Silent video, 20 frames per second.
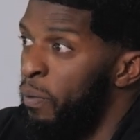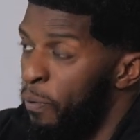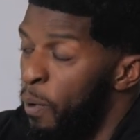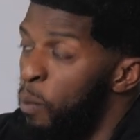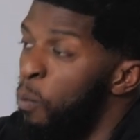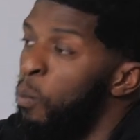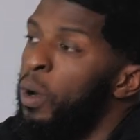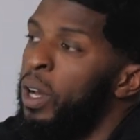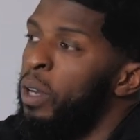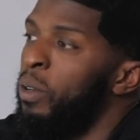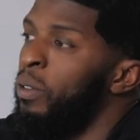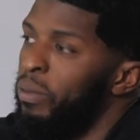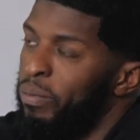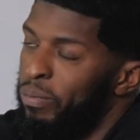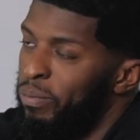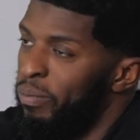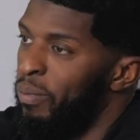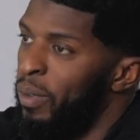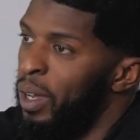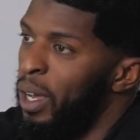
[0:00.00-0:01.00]
From
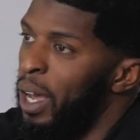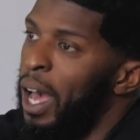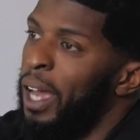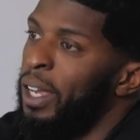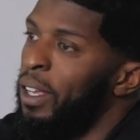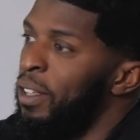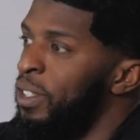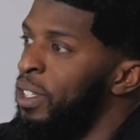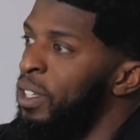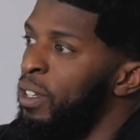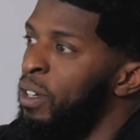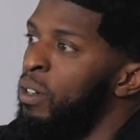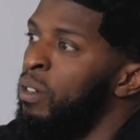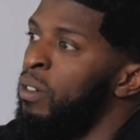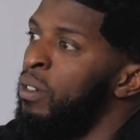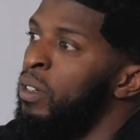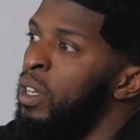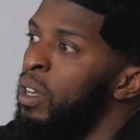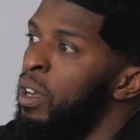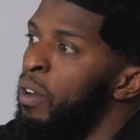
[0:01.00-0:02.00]
what I can
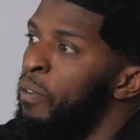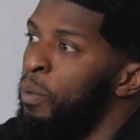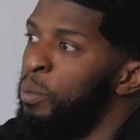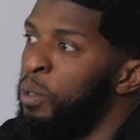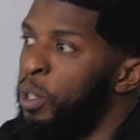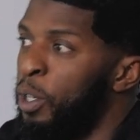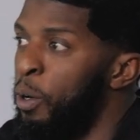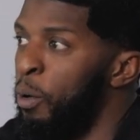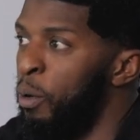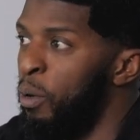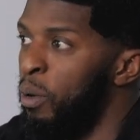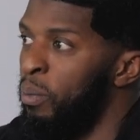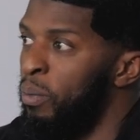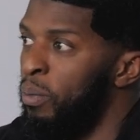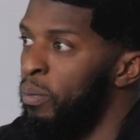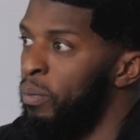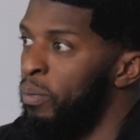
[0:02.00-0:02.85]
tell from the curb.